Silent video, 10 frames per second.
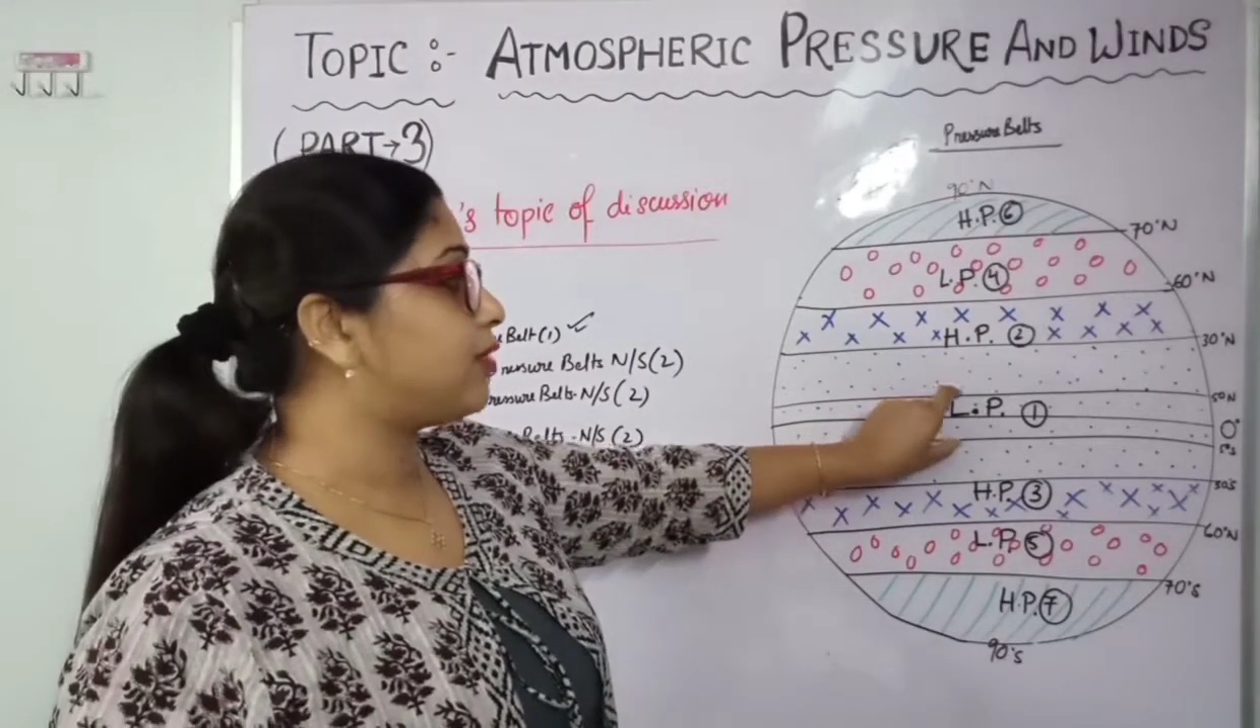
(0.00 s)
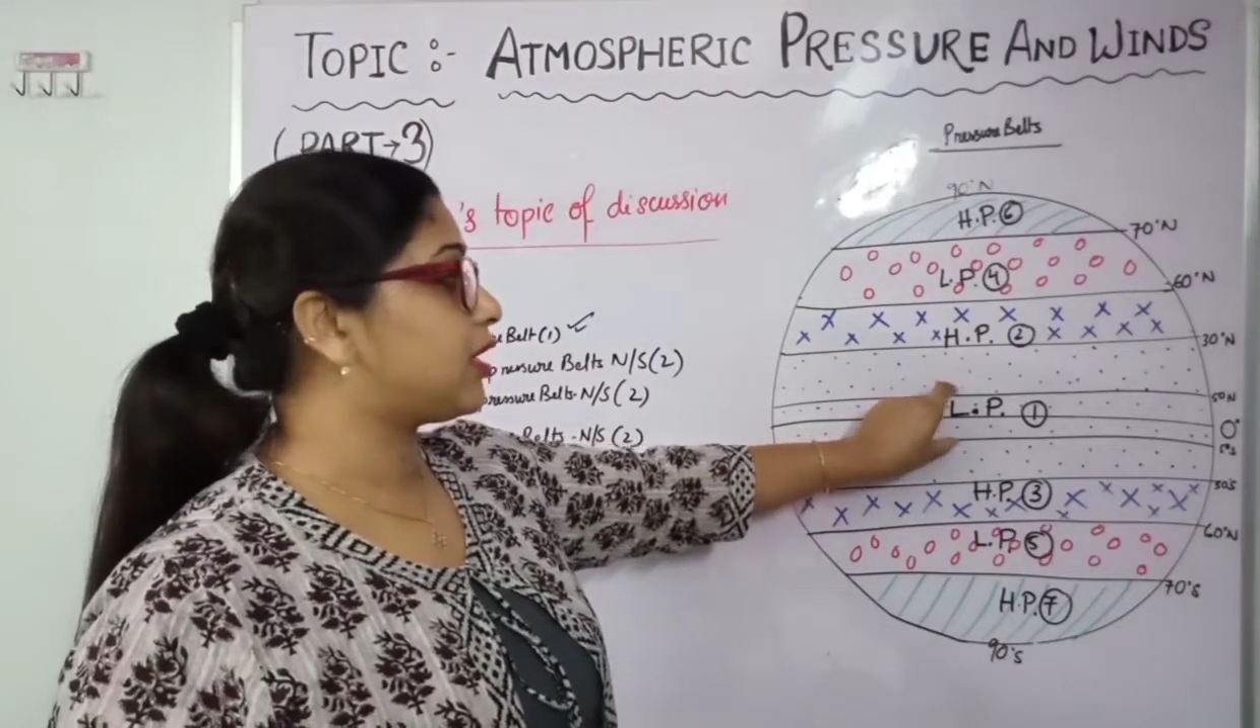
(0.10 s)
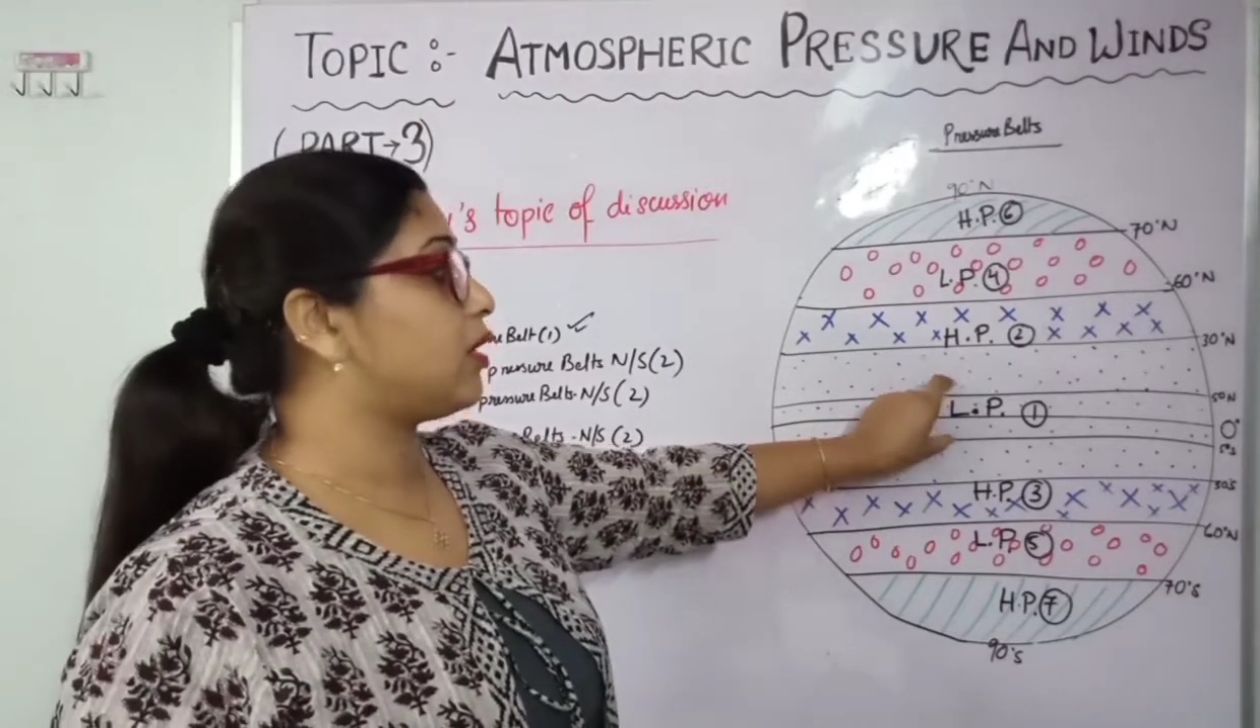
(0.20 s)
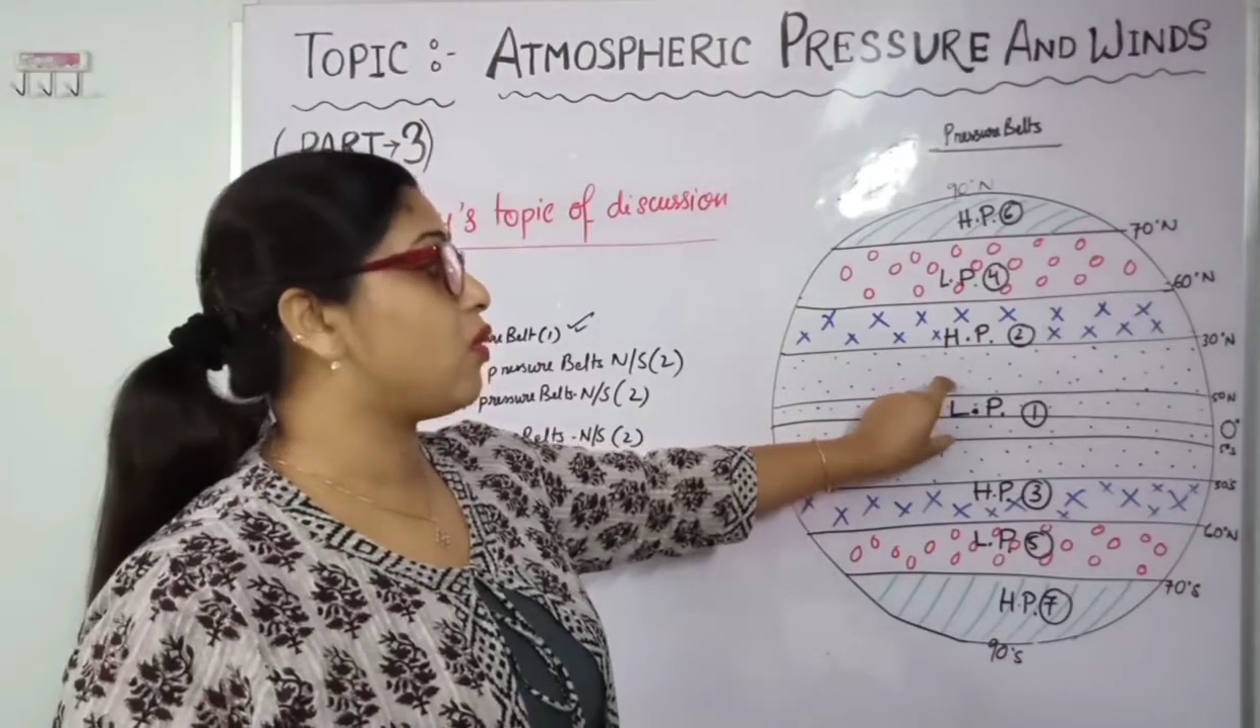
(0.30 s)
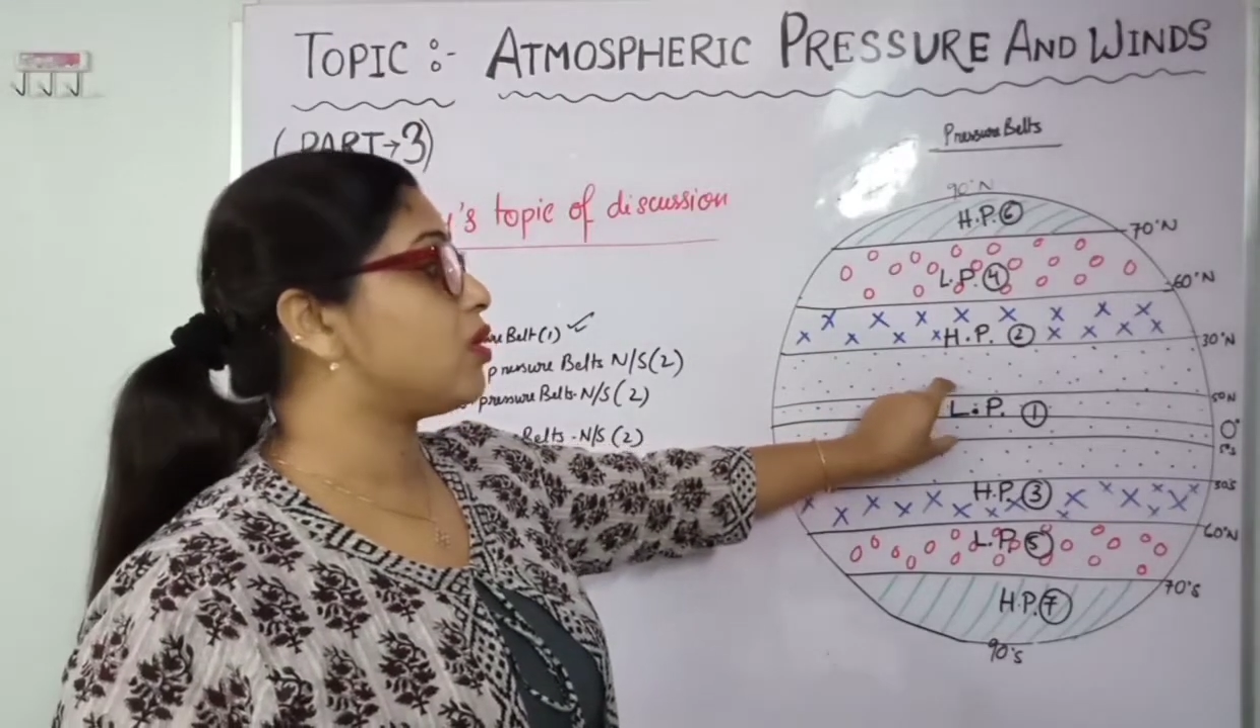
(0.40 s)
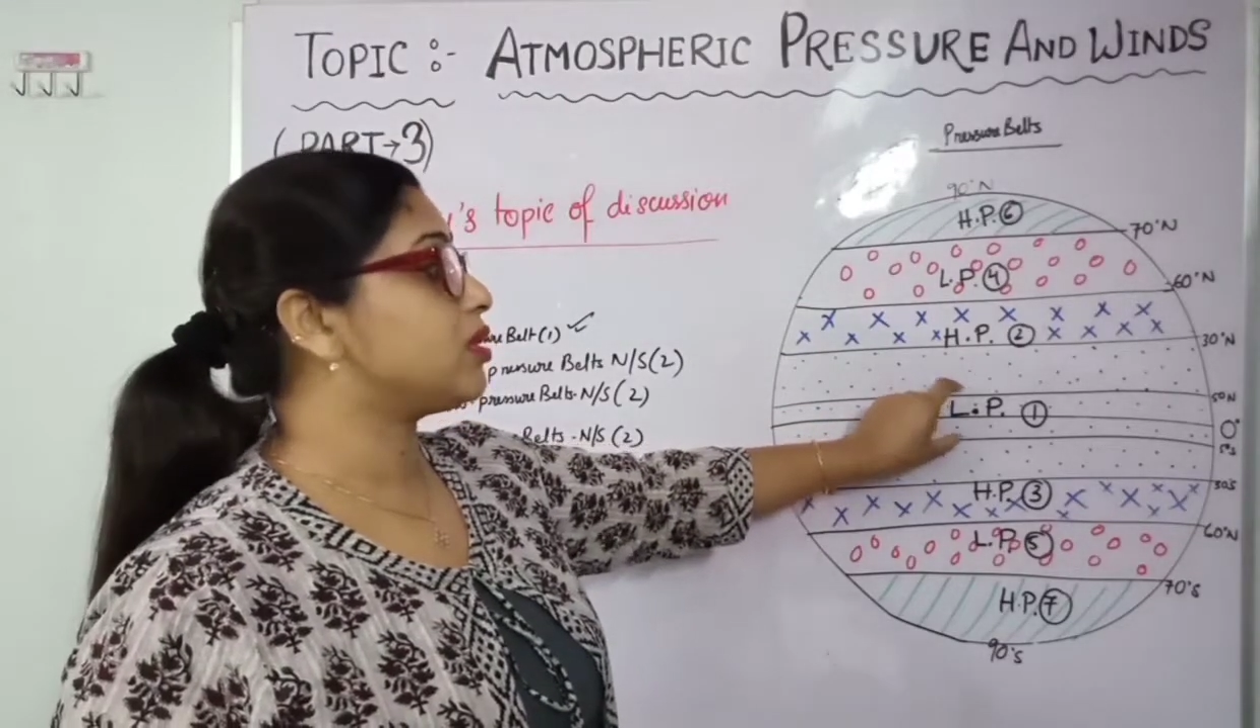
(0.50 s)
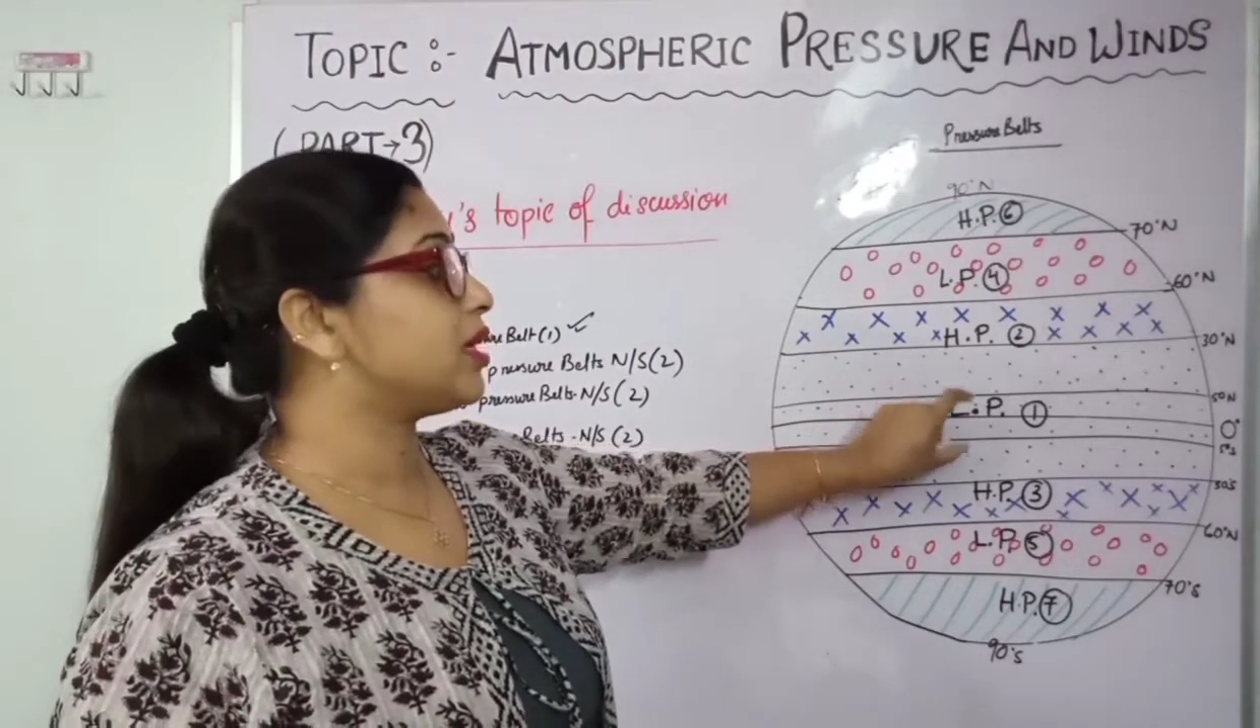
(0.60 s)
degree north